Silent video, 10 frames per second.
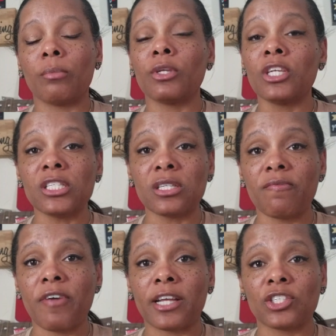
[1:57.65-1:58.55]
yeast
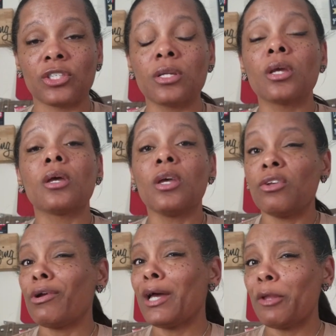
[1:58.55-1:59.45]
infection,
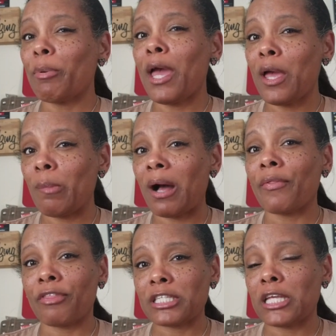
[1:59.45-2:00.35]
you're going to pay
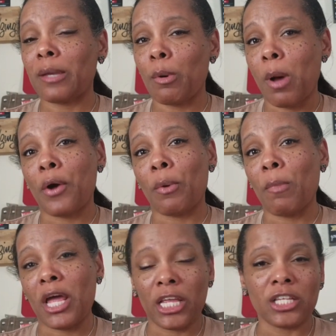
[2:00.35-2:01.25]
about the same amount of
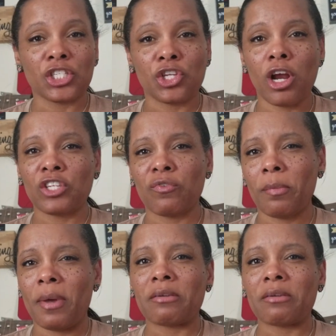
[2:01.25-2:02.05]
money. It starts from about